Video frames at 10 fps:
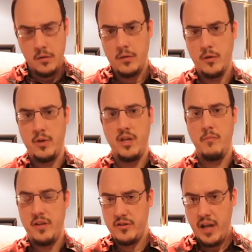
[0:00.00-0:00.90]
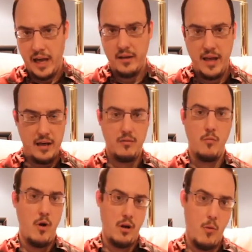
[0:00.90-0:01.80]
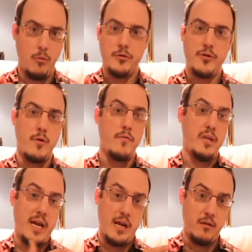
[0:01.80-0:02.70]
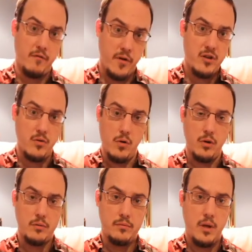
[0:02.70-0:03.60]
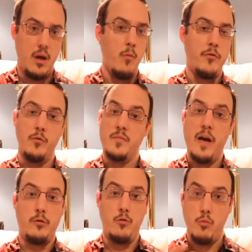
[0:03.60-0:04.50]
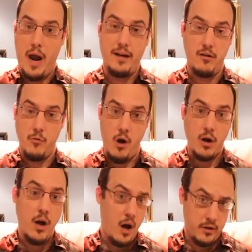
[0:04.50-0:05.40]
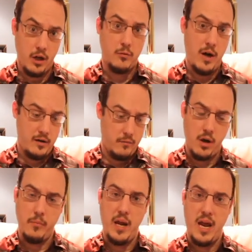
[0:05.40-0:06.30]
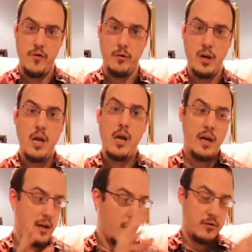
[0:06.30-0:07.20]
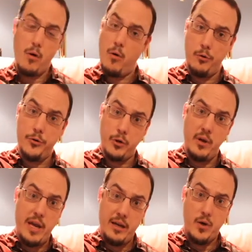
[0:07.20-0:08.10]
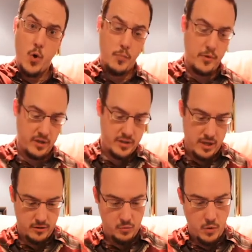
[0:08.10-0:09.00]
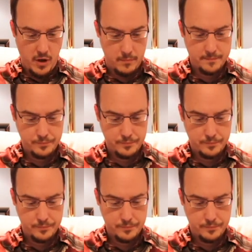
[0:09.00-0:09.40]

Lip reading: So it can be said that what holds true for the individual with respect to right and wrong conduct, right and wrong behavior, can also hold true in a corporate sense as well.